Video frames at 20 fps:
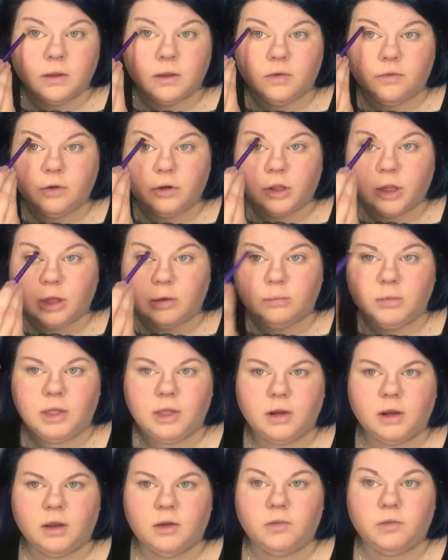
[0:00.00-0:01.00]
if you're like me
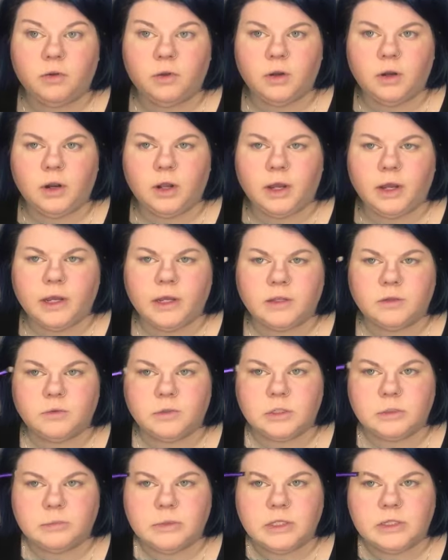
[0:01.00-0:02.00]
and have hooded eyes,
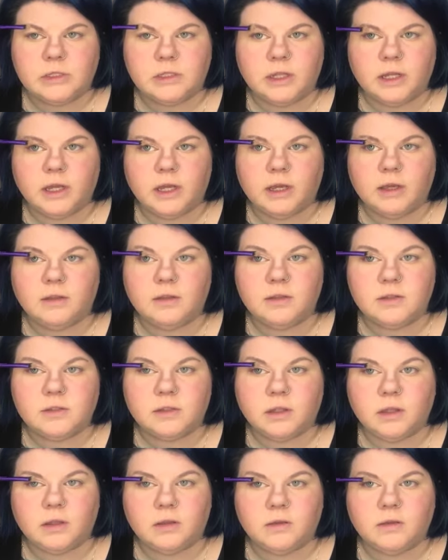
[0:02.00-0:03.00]
which means the
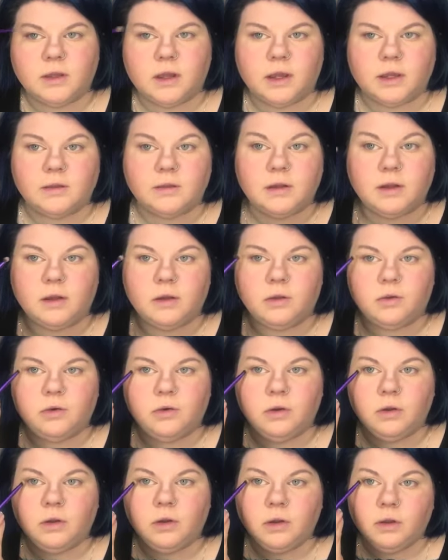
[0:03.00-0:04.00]
skin sags down,
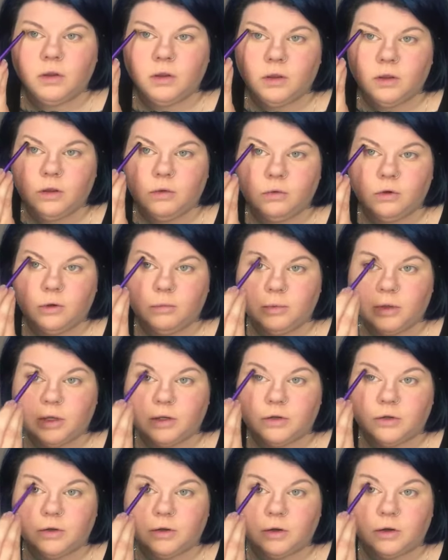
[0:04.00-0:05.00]
you want to make
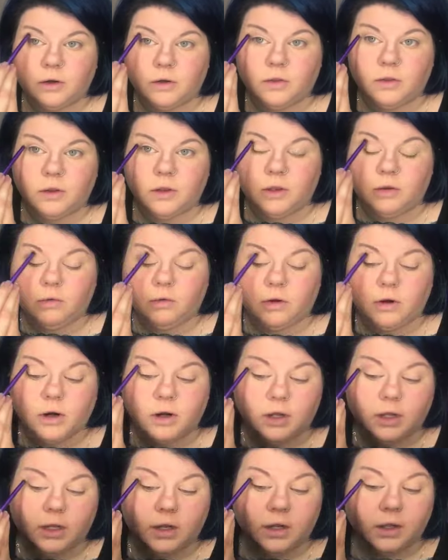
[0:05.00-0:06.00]
sure that you are
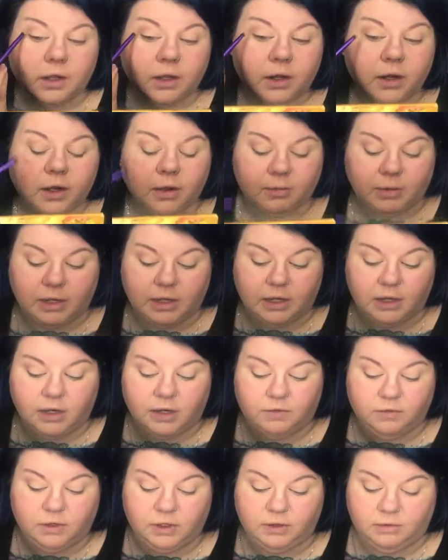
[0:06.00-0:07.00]
getting it up high
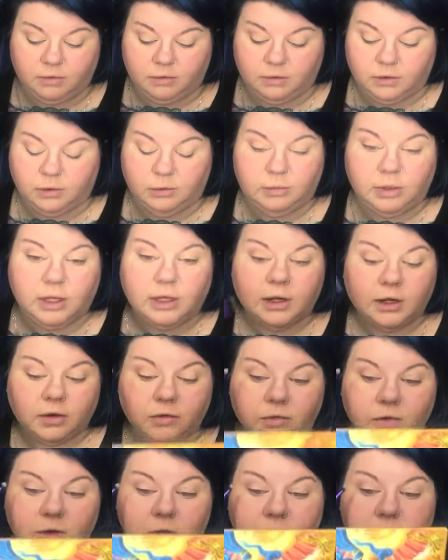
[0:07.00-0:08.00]
enough to even really make a
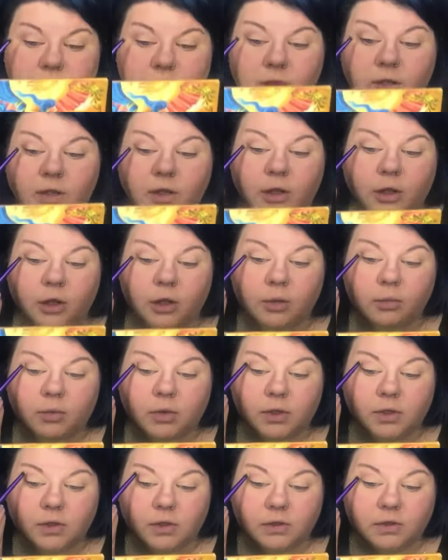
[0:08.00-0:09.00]
difference.
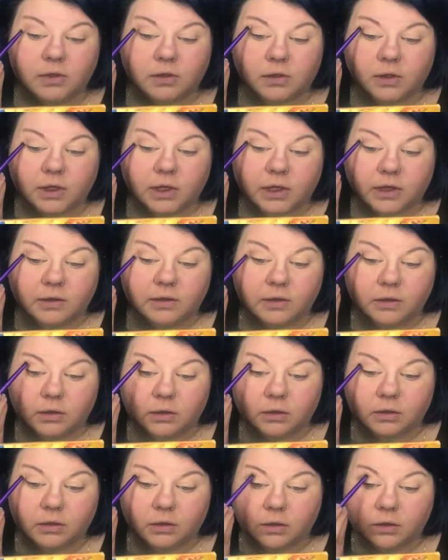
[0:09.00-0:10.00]
This is, like I said,
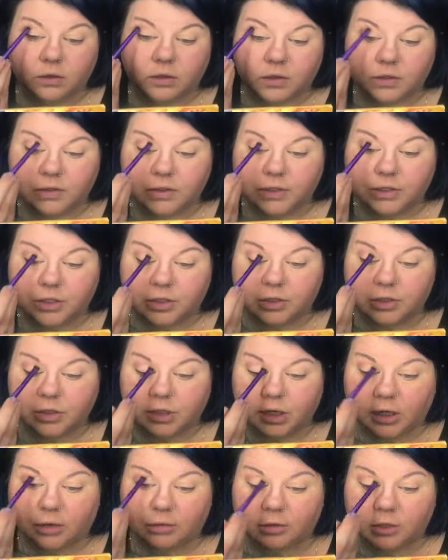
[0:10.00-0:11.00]
just our transition
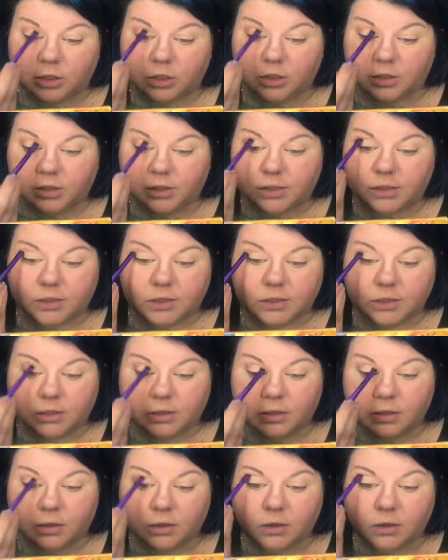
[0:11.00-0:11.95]
shade, which just is